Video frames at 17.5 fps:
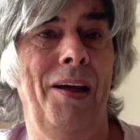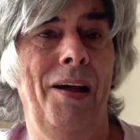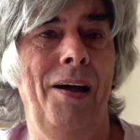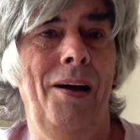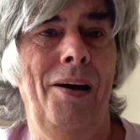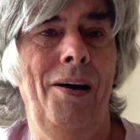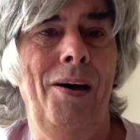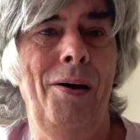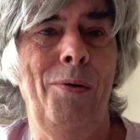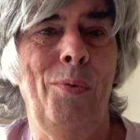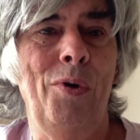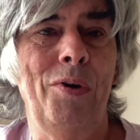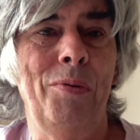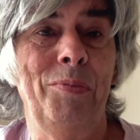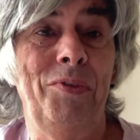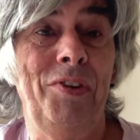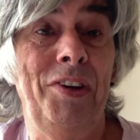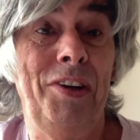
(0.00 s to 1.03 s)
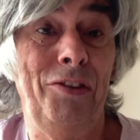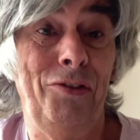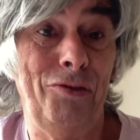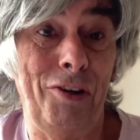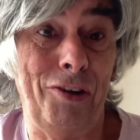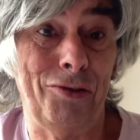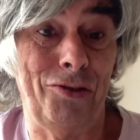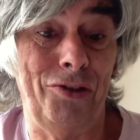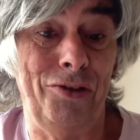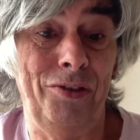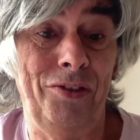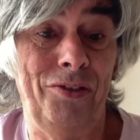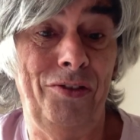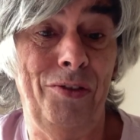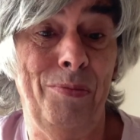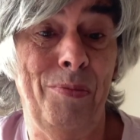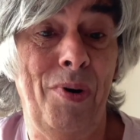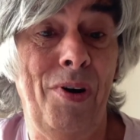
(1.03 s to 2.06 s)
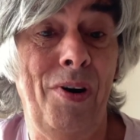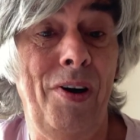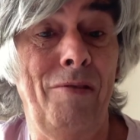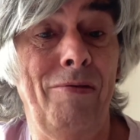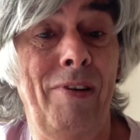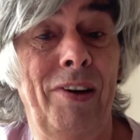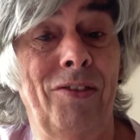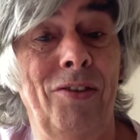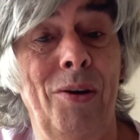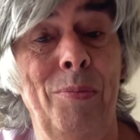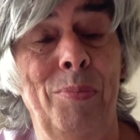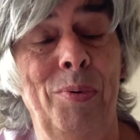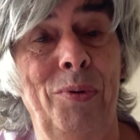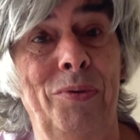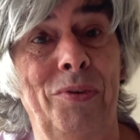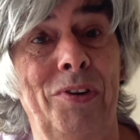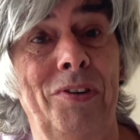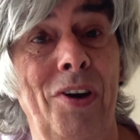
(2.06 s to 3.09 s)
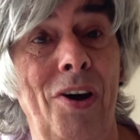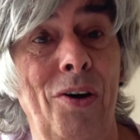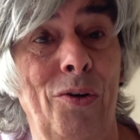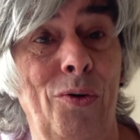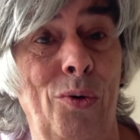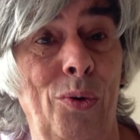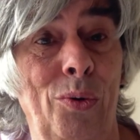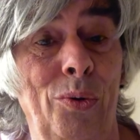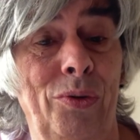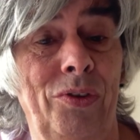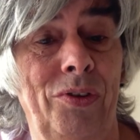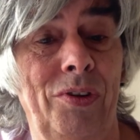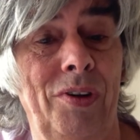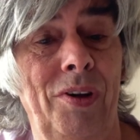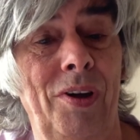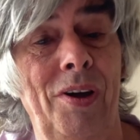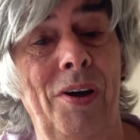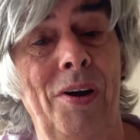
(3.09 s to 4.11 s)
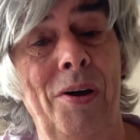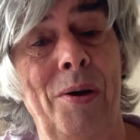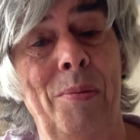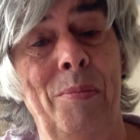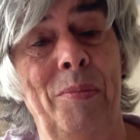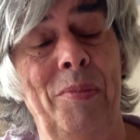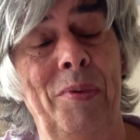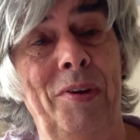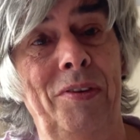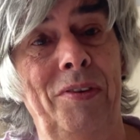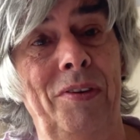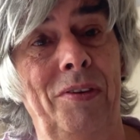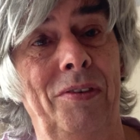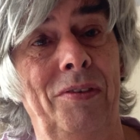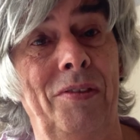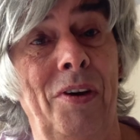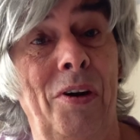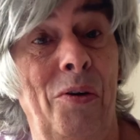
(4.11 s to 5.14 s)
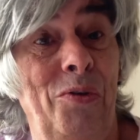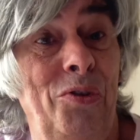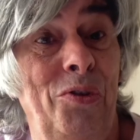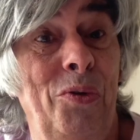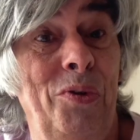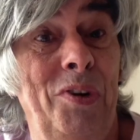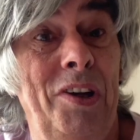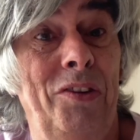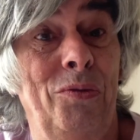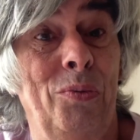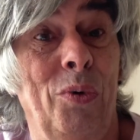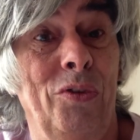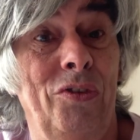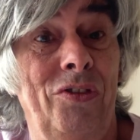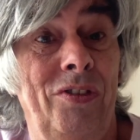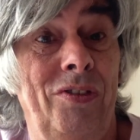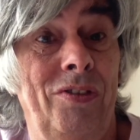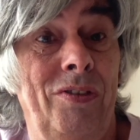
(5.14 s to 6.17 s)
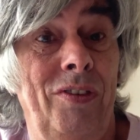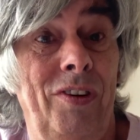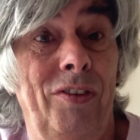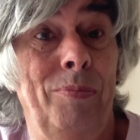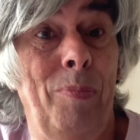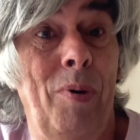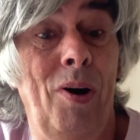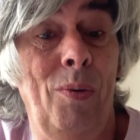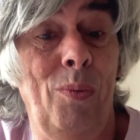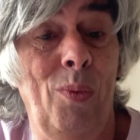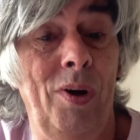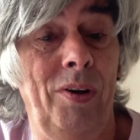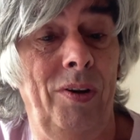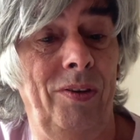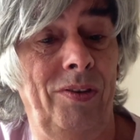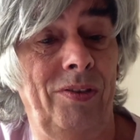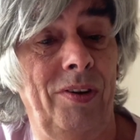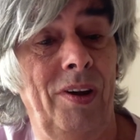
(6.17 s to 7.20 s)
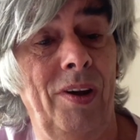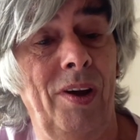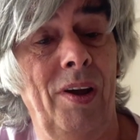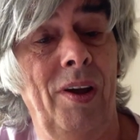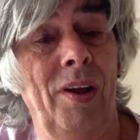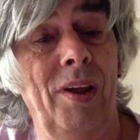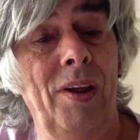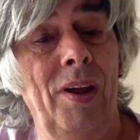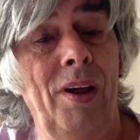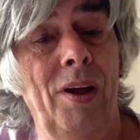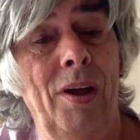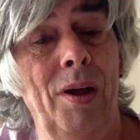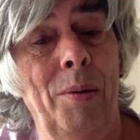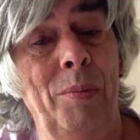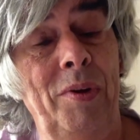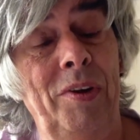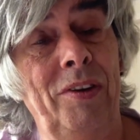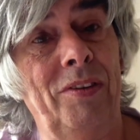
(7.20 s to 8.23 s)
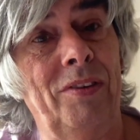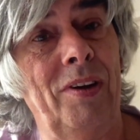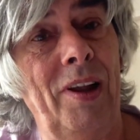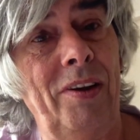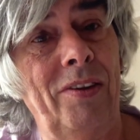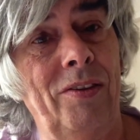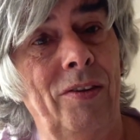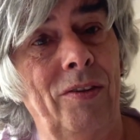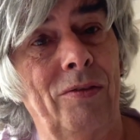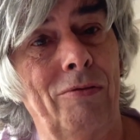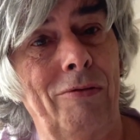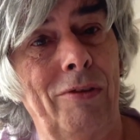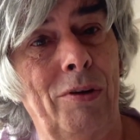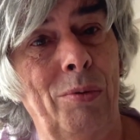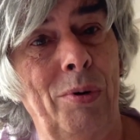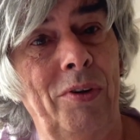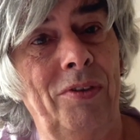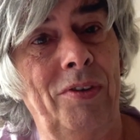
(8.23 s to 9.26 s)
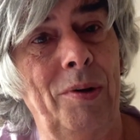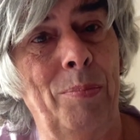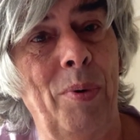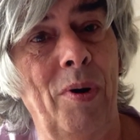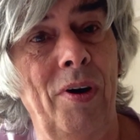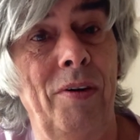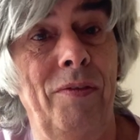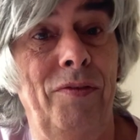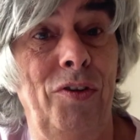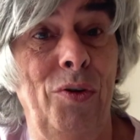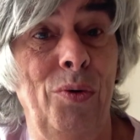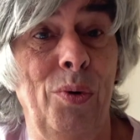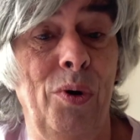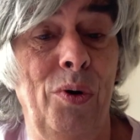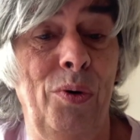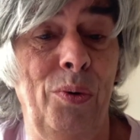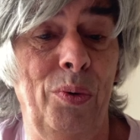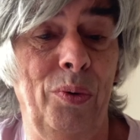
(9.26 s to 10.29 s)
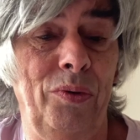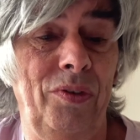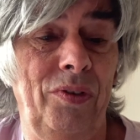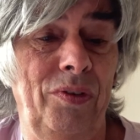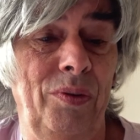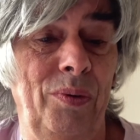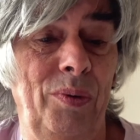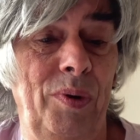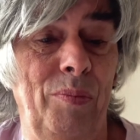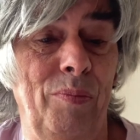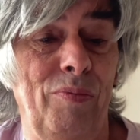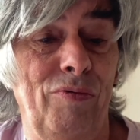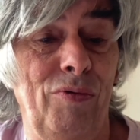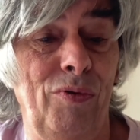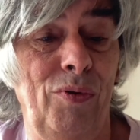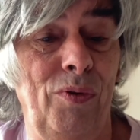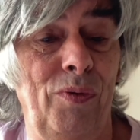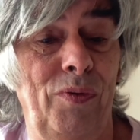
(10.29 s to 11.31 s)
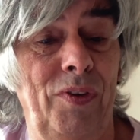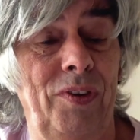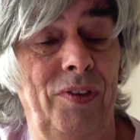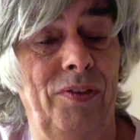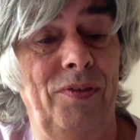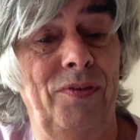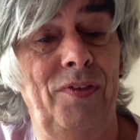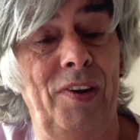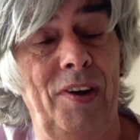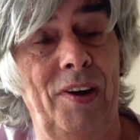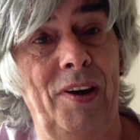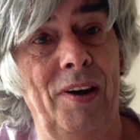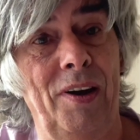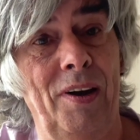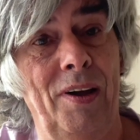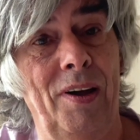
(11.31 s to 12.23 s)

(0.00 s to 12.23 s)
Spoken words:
Hi, welcome to the introduction to my Ragtime Blues guitar course. This is only you need to watch this part once. These lessons were requested by a viewer who wanted to improve his finger